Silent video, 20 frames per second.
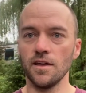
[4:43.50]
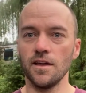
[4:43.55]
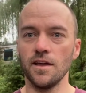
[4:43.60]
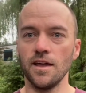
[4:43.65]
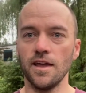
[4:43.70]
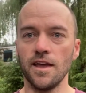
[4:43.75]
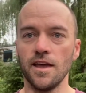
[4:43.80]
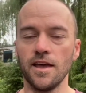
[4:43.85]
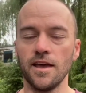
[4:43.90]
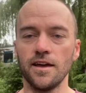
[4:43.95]

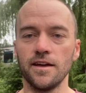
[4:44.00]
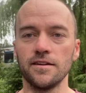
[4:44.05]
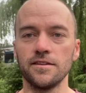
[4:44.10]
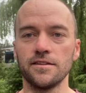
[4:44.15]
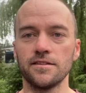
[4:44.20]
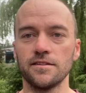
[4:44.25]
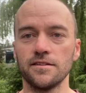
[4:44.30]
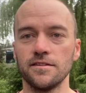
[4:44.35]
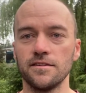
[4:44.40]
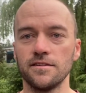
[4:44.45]
And
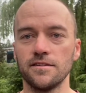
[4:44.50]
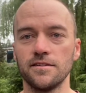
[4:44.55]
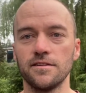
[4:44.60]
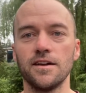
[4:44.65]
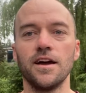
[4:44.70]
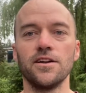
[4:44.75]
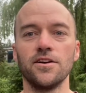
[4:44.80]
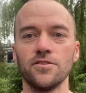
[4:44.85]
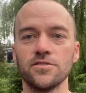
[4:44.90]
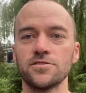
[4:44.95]

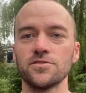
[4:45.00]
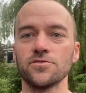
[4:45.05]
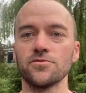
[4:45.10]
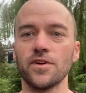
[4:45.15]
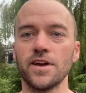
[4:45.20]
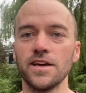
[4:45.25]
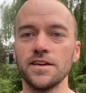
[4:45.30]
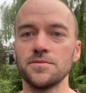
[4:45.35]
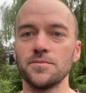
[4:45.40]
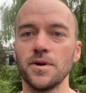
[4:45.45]
I know it's a
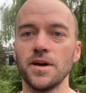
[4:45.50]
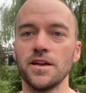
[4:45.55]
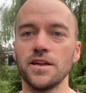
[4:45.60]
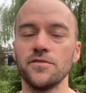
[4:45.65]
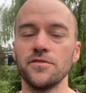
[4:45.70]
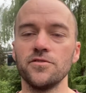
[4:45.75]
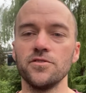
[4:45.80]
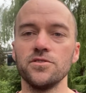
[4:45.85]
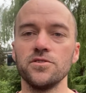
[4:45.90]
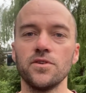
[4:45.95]
race, but
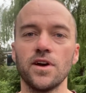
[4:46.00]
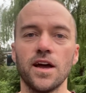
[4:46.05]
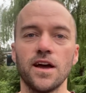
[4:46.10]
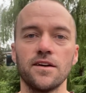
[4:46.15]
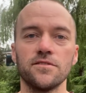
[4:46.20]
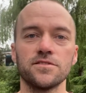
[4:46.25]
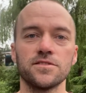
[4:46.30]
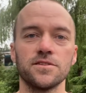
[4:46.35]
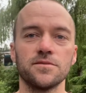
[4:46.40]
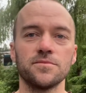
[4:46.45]
if you do
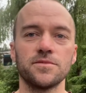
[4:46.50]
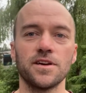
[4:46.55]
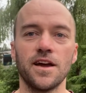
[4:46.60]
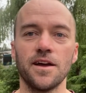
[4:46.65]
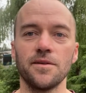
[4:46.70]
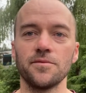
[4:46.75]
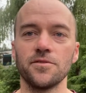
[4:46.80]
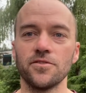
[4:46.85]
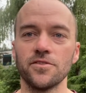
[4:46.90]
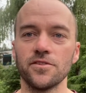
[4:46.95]
have some
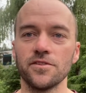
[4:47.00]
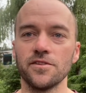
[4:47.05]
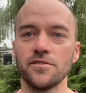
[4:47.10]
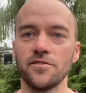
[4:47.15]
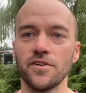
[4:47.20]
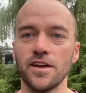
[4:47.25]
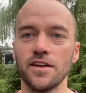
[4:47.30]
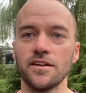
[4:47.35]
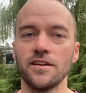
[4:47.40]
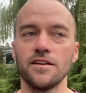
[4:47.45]
time during the
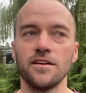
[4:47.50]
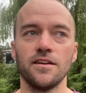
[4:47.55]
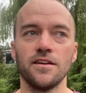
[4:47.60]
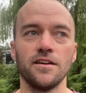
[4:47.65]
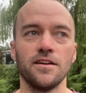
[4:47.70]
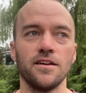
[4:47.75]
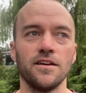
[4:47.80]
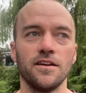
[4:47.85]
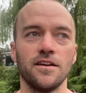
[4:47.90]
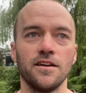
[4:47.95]
event,
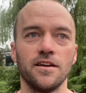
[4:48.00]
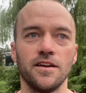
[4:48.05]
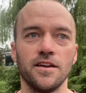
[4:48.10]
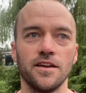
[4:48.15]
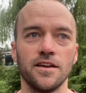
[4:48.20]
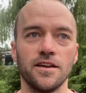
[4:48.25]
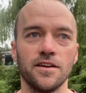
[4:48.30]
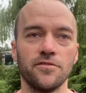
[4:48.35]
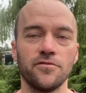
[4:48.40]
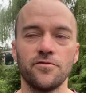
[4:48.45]

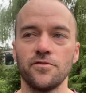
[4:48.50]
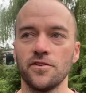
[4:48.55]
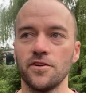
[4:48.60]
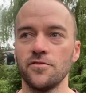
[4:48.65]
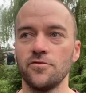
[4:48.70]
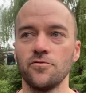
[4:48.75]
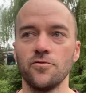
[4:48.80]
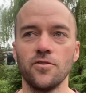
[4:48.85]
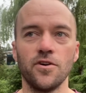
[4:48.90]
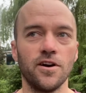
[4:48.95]

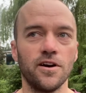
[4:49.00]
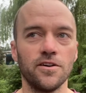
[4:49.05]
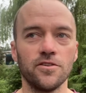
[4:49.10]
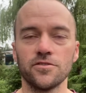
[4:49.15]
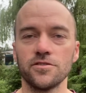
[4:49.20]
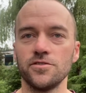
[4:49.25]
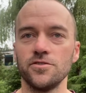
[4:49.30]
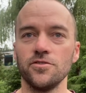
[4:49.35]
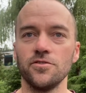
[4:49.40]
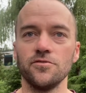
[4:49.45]
if 1 or
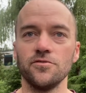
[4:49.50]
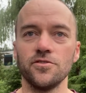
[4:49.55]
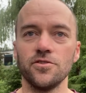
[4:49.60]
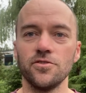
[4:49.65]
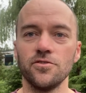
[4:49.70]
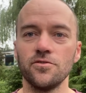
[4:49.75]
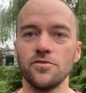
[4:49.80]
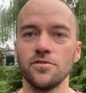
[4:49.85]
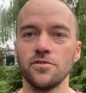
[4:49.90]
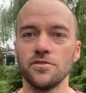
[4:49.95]
2 of
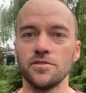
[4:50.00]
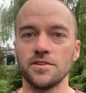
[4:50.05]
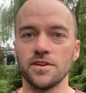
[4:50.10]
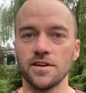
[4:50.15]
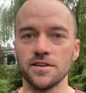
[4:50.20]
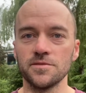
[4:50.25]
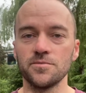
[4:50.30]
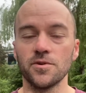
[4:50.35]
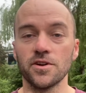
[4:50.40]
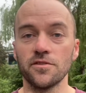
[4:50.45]
you
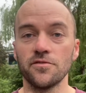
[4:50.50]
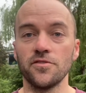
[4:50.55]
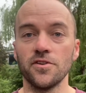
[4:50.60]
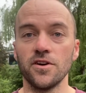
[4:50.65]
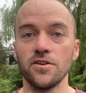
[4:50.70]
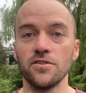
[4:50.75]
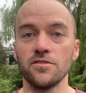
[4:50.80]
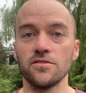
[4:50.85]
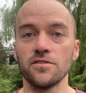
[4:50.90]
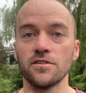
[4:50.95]
does bring a
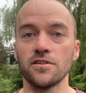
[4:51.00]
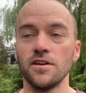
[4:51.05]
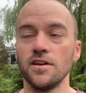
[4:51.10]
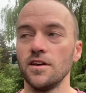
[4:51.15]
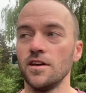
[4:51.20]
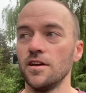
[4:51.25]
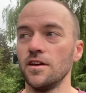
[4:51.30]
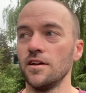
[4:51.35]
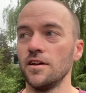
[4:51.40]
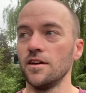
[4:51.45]
phone,
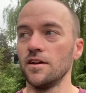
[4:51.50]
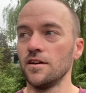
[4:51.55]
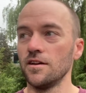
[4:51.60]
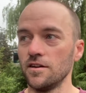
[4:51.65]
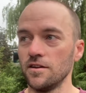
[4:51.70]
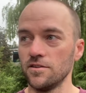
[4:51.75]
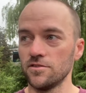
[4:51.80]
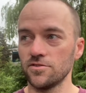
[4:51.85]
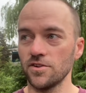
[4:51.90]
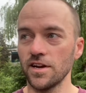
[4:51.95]

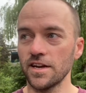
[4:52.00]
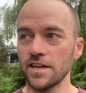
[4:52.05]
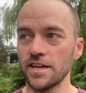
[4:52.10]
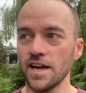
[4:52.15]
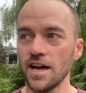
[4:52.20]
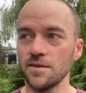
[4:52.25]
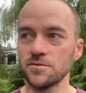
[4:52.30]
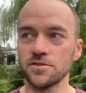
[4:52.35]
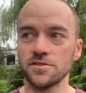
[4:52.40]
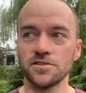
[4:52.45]
try to
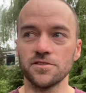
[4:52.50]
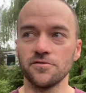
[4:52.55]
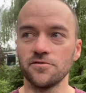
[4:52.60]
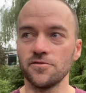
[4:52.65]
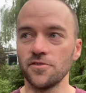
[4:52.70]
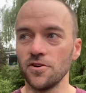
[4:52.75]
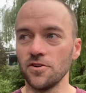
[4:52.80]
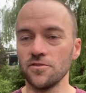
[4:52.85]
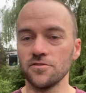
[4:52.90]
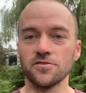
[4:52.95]
capture some
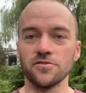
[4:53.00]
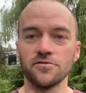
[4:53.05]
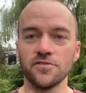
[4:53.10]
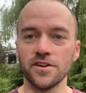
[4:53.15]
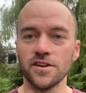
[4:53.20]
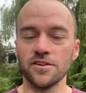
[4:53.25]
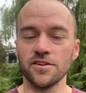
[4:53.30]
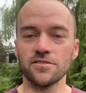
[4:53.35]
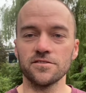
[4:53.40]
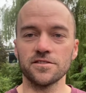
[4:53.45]
photos or
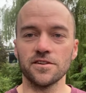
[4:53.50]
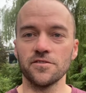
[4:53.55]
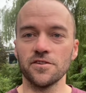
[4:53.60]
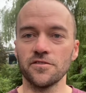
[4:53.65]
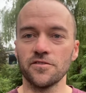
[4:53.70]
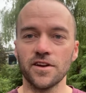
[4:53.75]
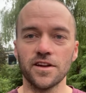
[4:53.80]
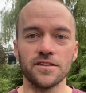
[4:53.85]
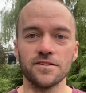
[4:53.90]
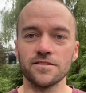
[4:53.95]
videos of the
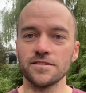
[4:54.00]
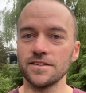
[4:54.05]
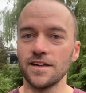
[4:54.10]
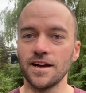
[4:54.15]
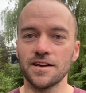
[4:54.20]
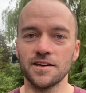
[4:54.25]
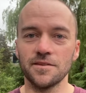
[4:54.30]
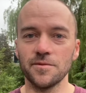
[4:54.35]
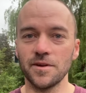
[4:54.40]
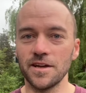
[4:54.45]
event. There's not
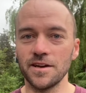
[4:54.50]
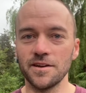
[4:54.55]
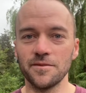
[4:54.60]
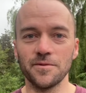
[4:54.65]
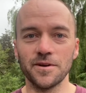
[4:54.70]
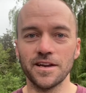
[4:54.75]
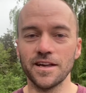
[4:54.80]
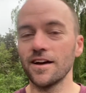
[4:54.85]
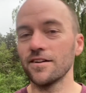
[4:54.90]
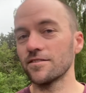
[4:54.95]
going to be
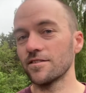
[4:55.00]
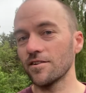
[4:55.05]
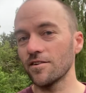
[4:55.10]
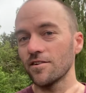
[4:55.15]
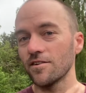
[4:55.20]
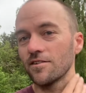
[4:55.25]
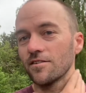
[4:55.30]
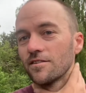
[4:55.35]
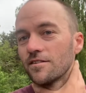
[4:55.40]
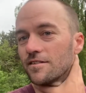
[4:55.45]
anybody out
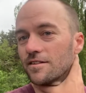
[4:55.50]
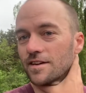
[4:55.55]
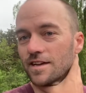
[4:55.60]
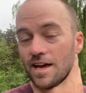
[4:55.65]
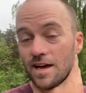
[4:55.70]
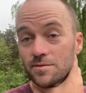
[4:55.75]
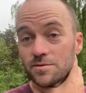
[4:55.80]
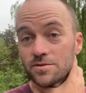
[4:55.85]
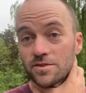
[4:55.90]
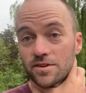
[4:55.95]
there
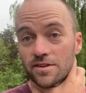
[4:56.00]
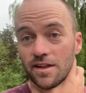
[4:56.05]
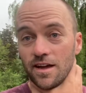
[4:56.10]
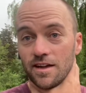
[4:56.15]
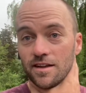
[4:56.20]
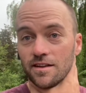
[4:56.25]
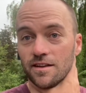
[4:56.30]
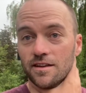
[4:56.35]
capturing that.